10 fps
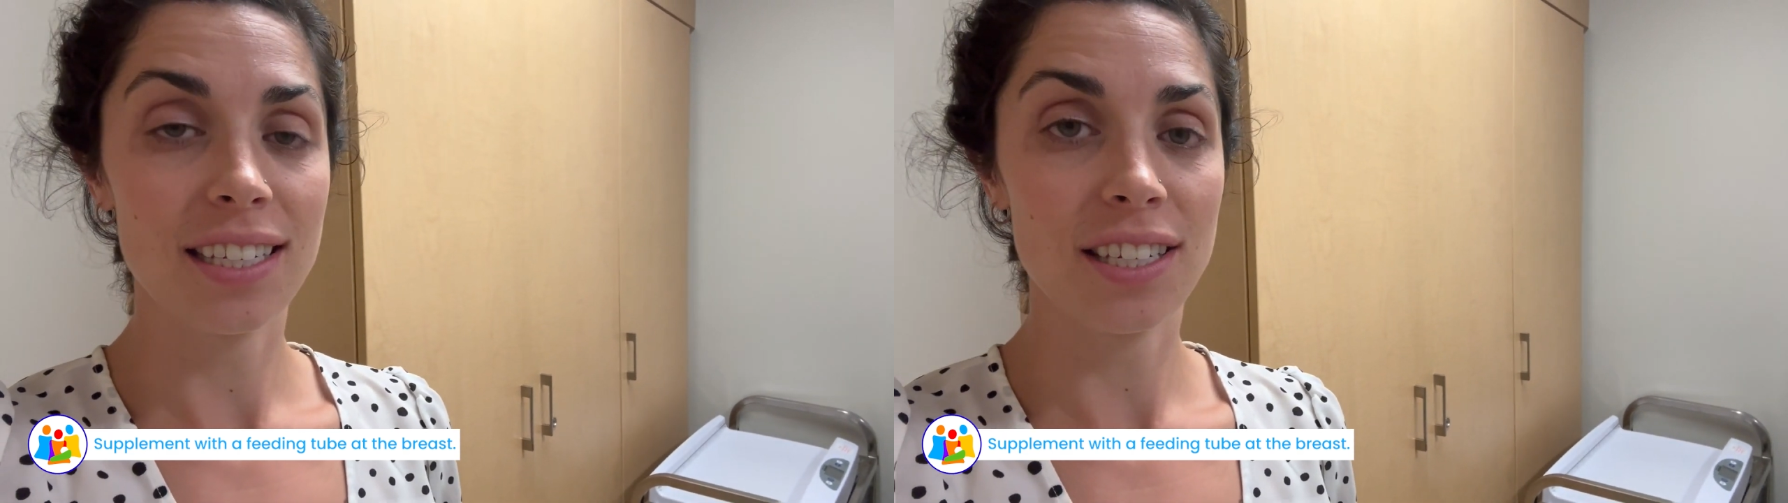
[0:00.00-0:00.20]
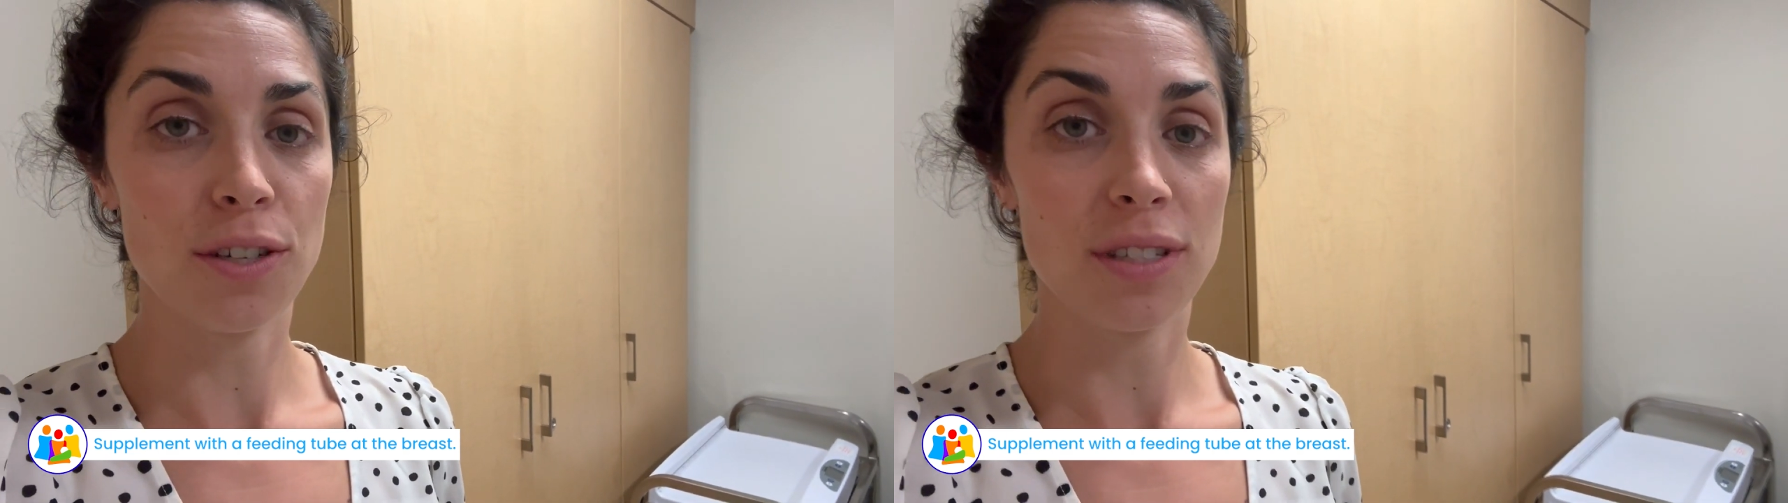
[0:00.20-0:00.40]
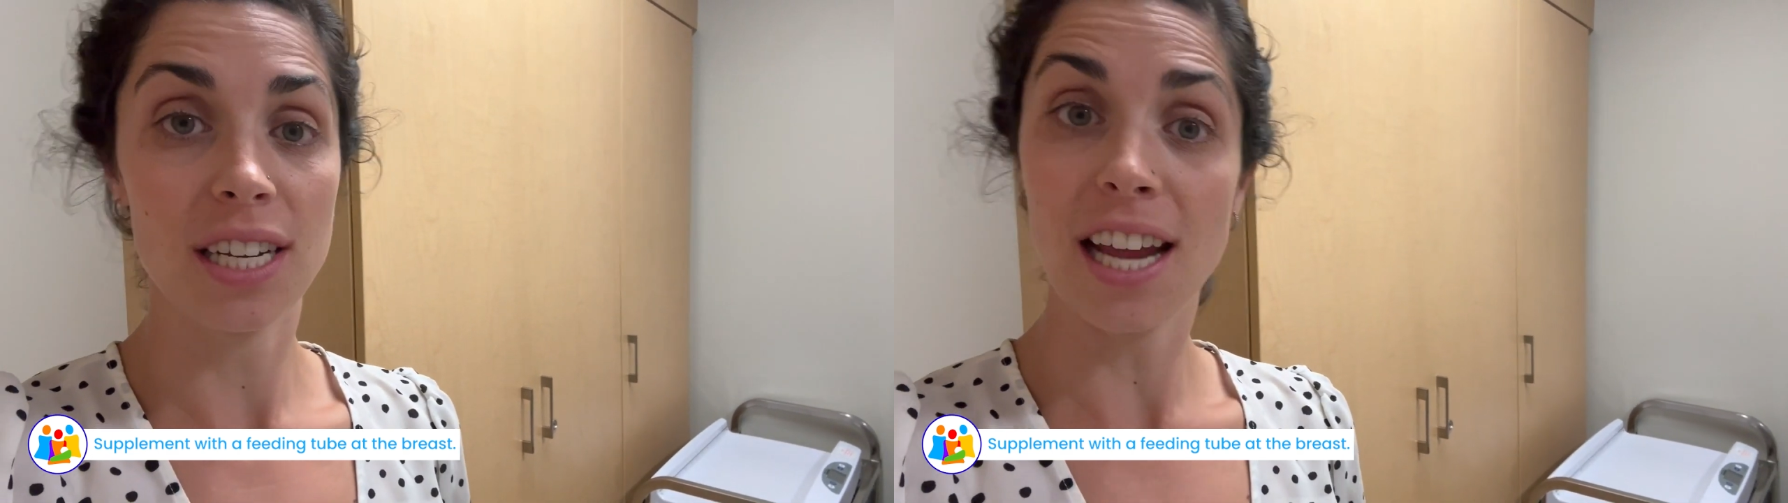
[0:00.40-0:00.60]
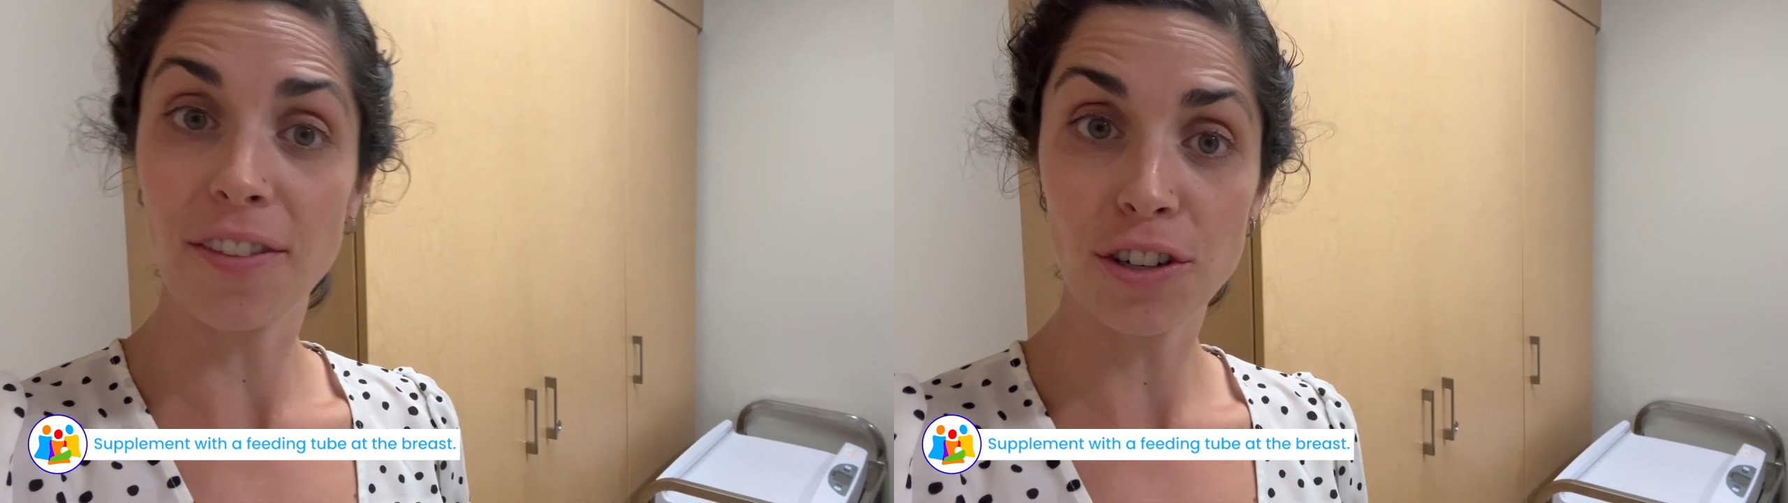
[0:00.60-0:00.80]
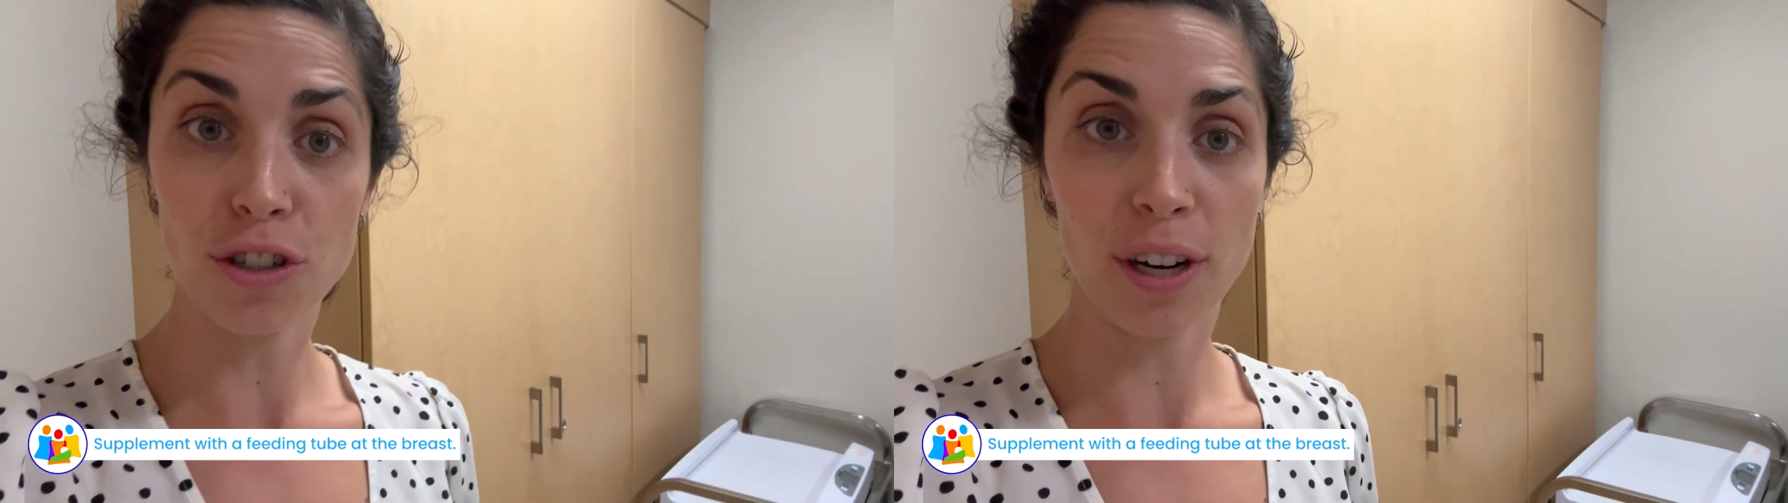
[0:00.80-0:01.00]
used
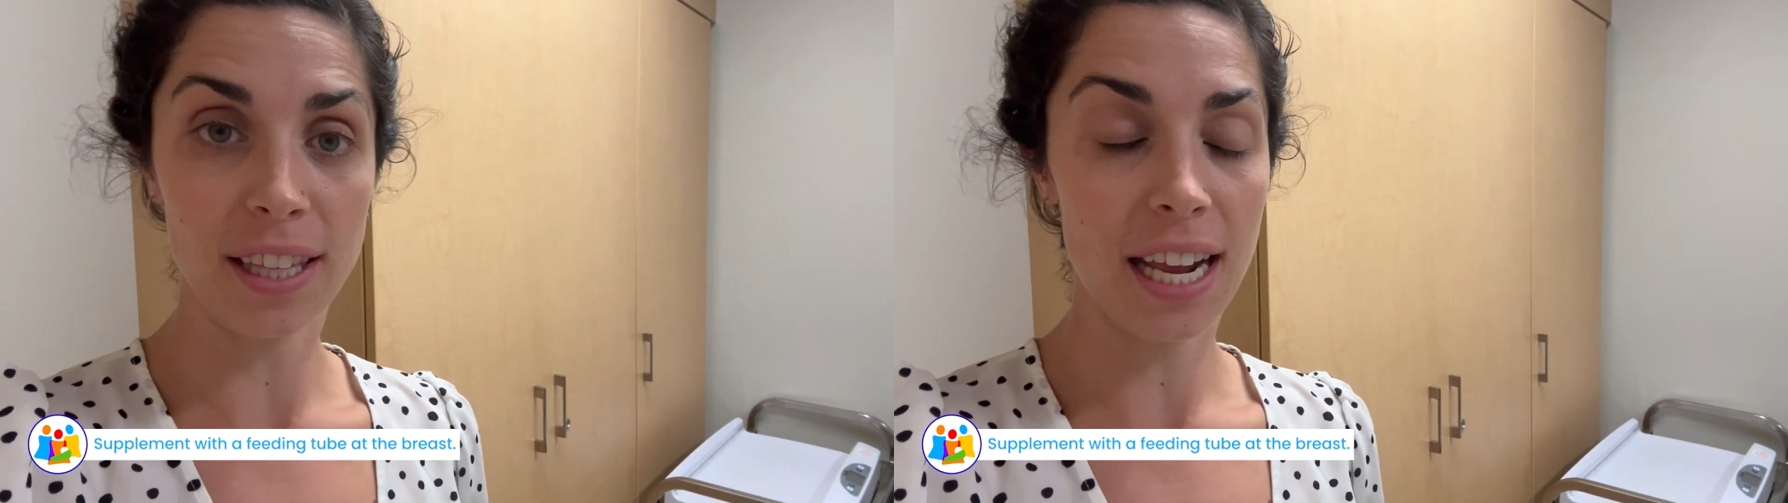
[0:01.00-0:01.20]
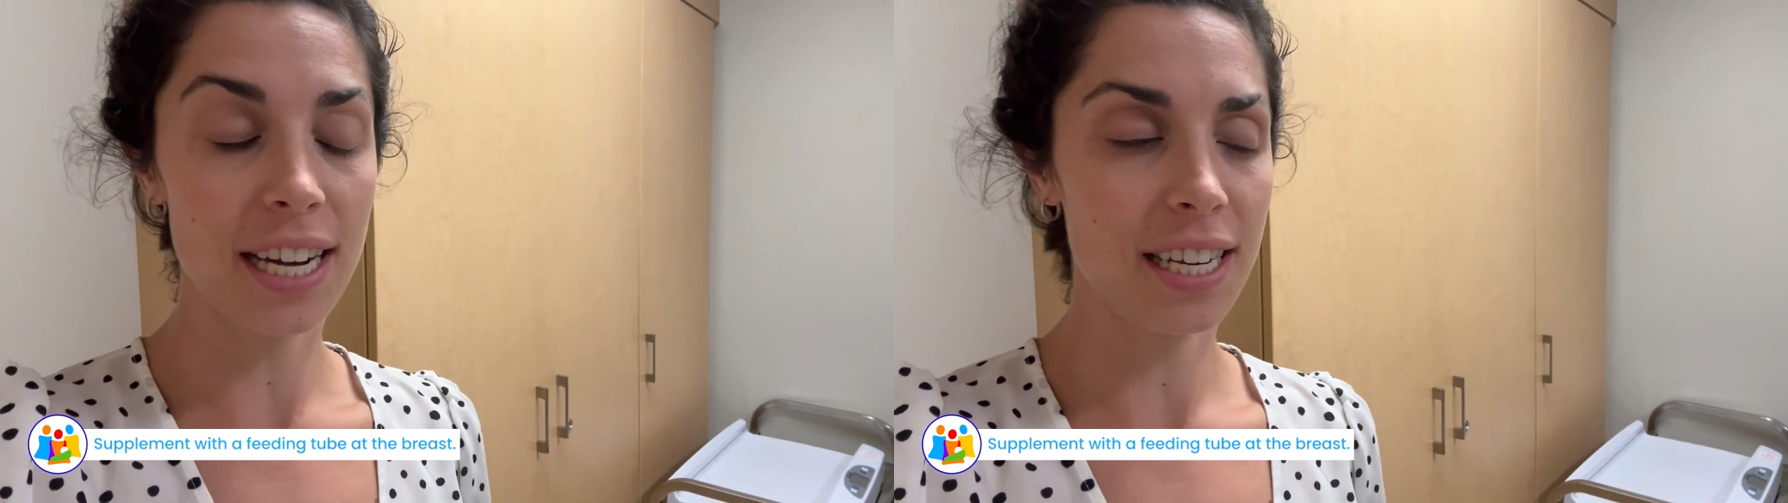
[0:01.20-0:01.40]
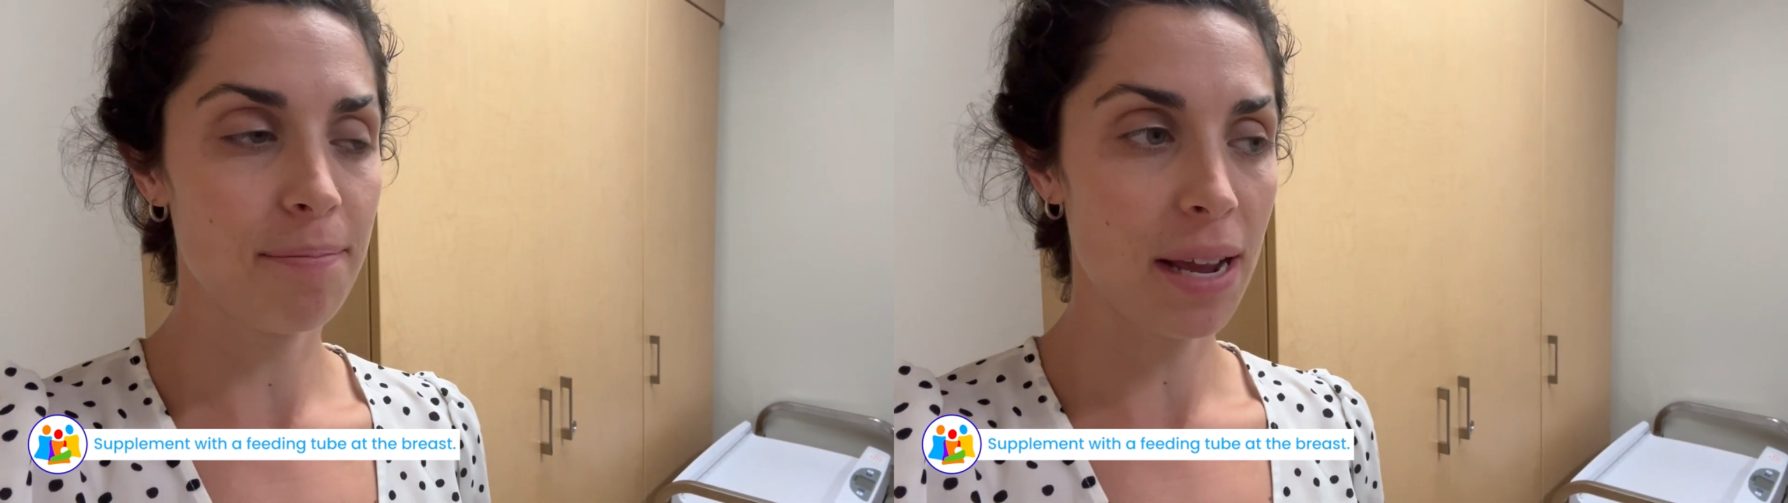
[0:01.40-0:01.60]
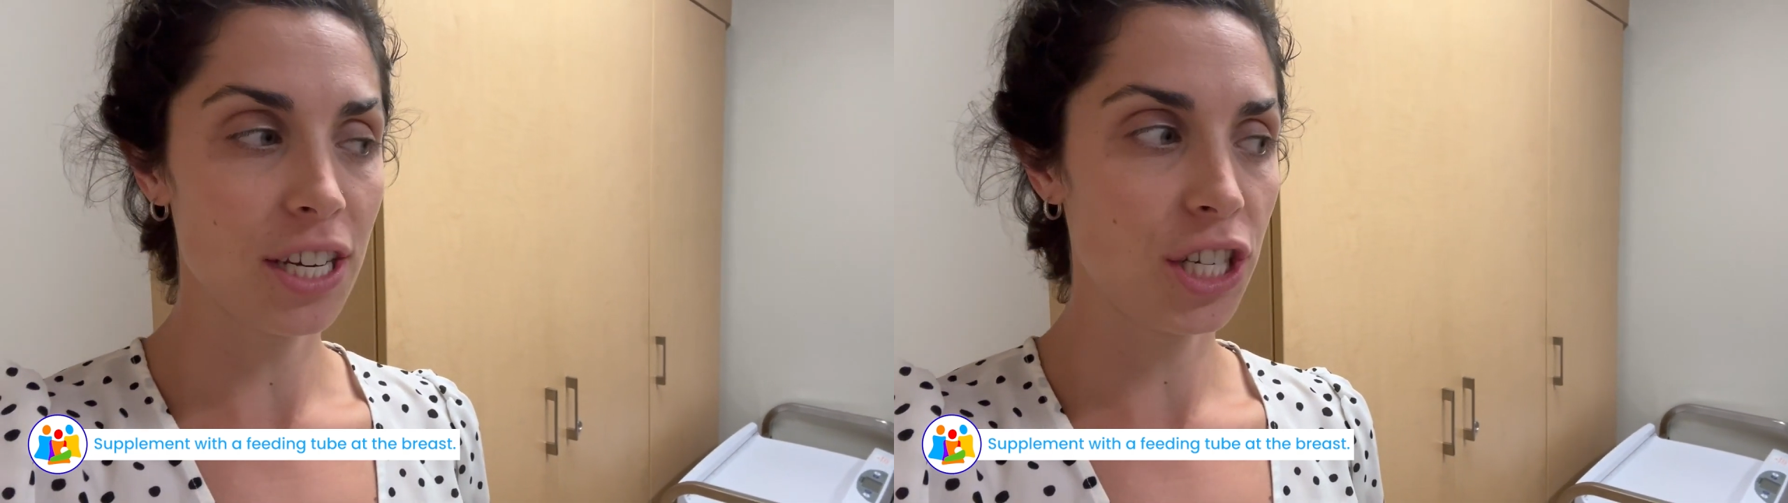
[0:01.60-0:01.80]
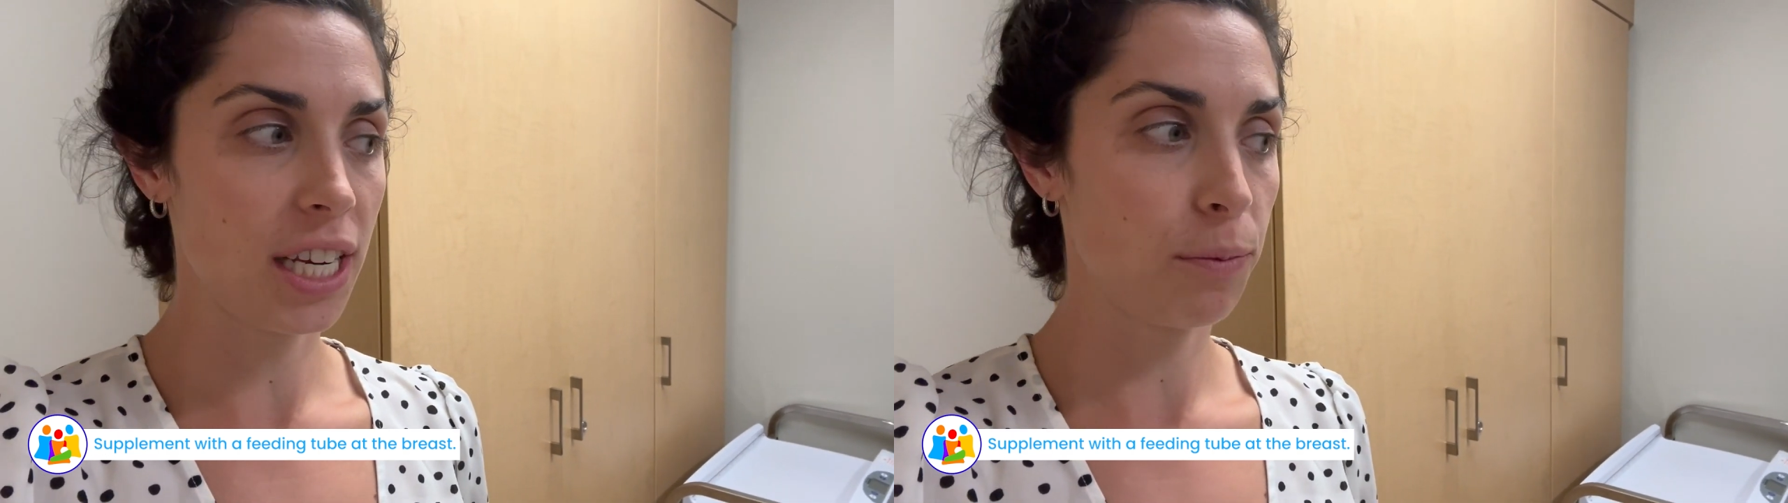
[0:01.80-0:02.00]
another trick that I didn't
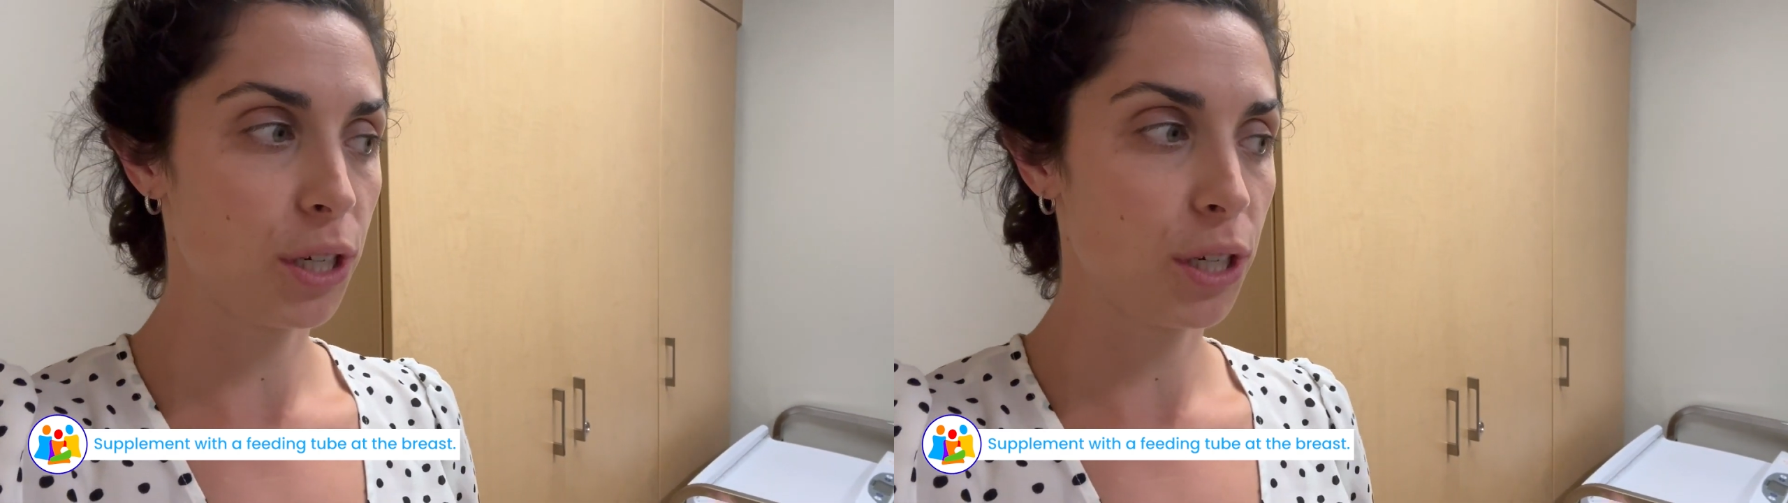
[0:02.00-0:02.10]
mention,